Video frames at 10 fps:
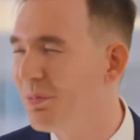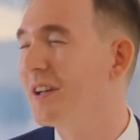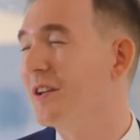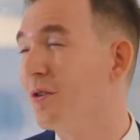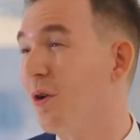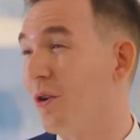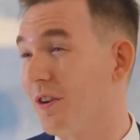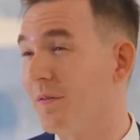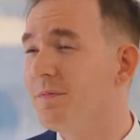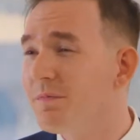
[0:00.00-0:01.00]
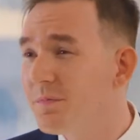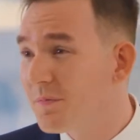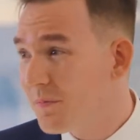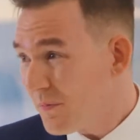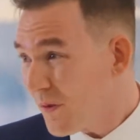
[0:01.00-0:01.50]
put in an order
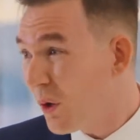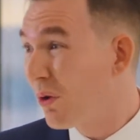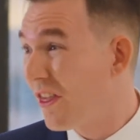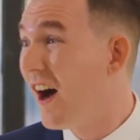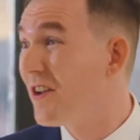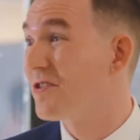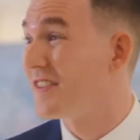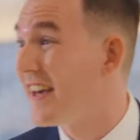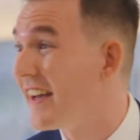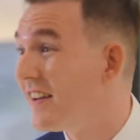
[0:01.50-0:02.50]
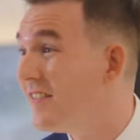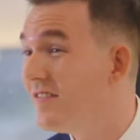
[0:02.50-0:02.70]
worth 100K.